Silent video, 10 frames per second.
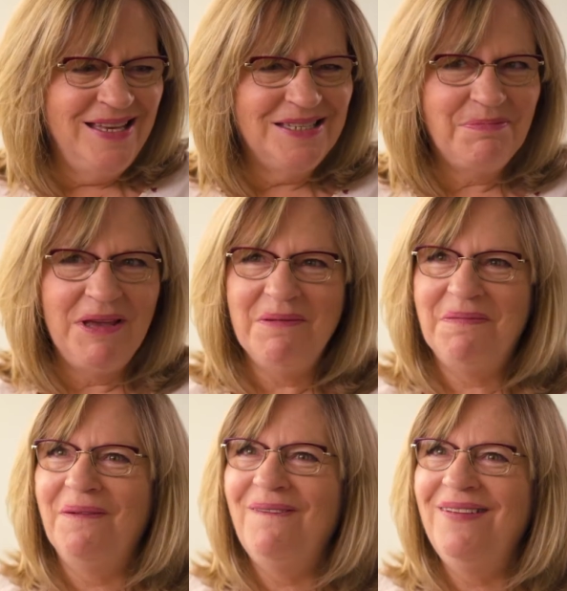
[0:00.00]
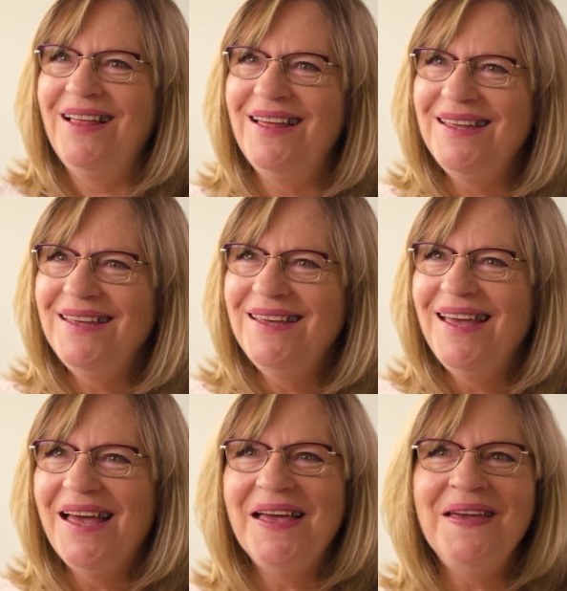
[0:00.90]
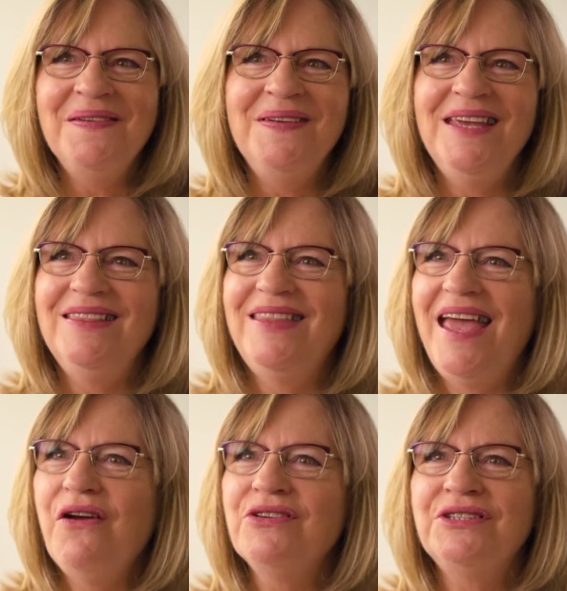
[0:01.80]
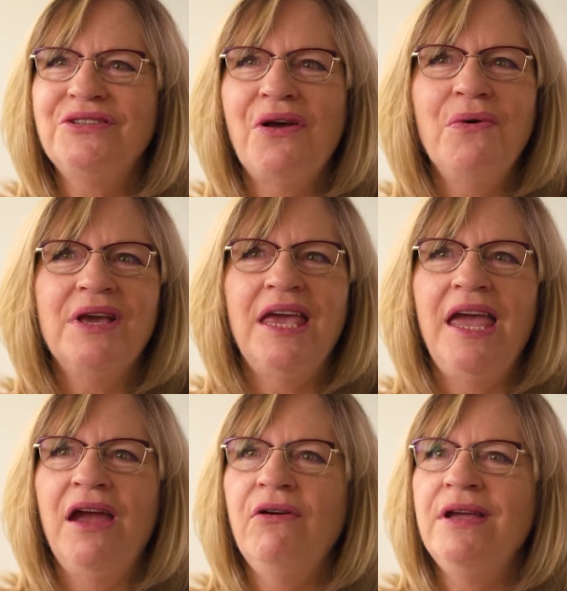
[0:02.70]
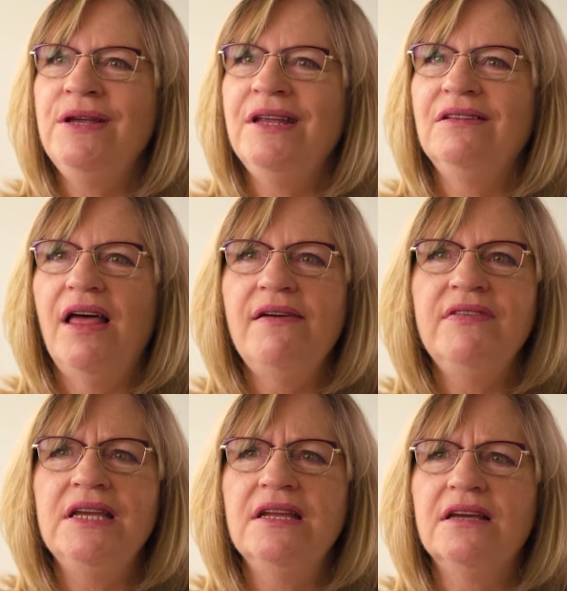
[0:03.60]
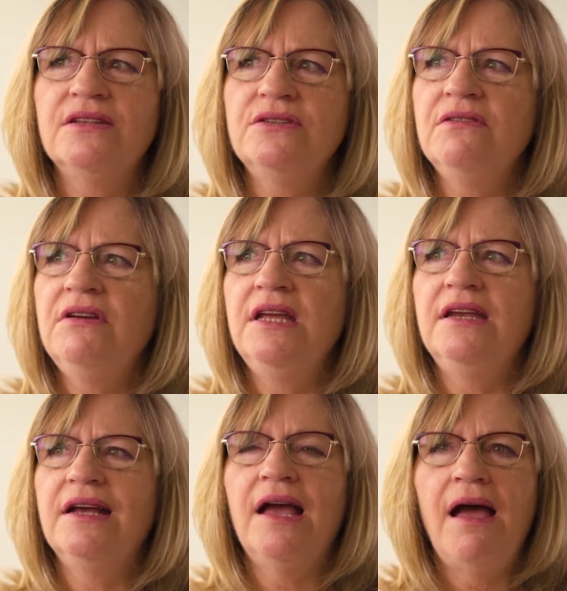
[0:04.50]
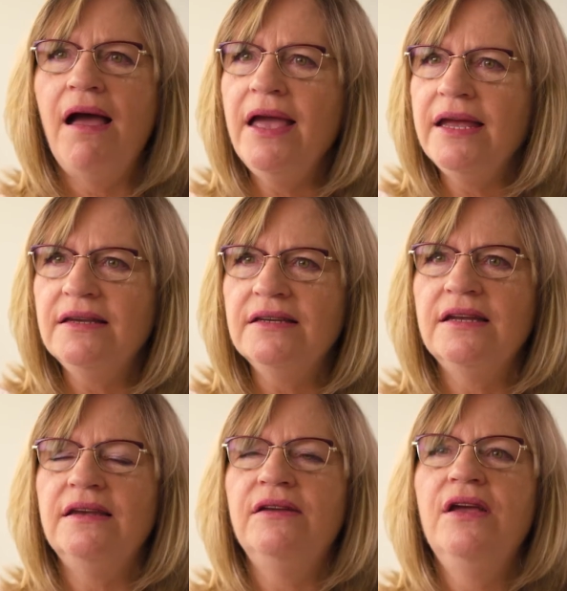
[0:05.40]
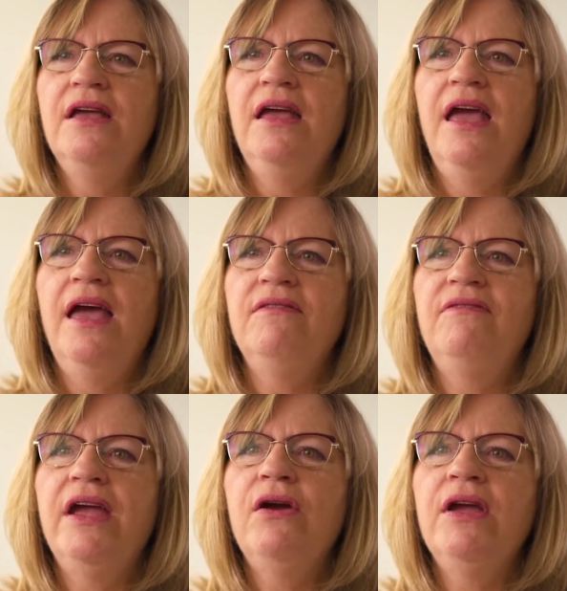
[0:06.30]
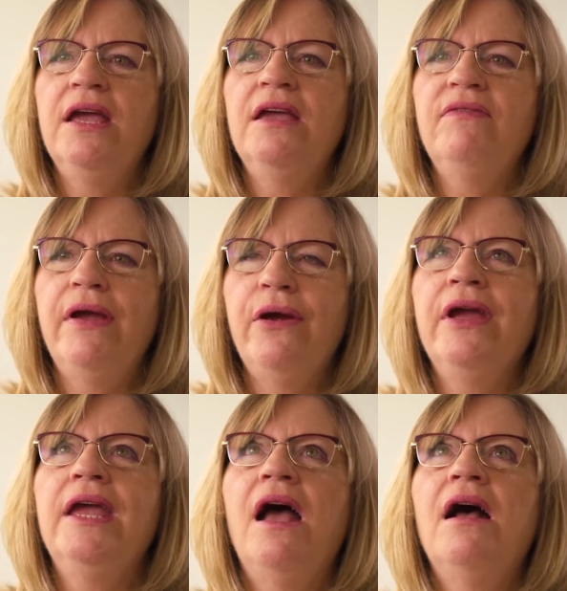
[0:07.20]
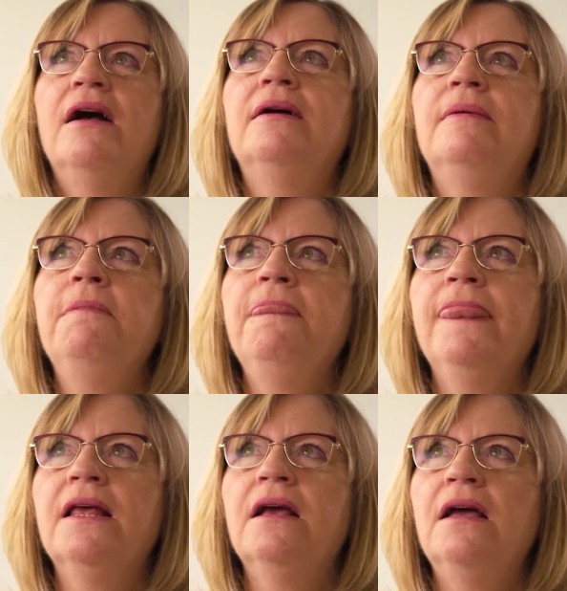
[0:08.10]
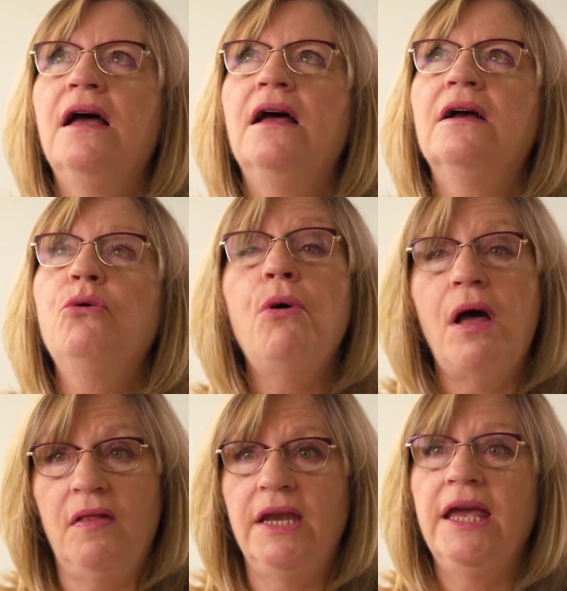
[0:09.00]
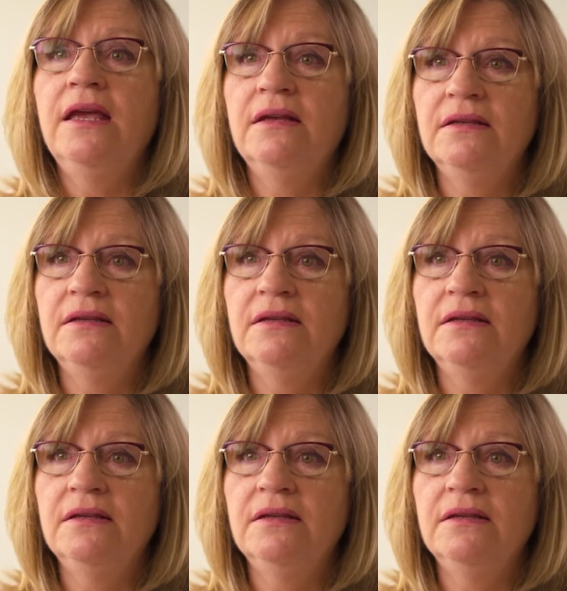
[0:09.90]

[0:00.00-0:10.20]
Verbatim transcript: these people. I mean, they are so caring and loving and concerning and kind and and very, very um, uh, quality.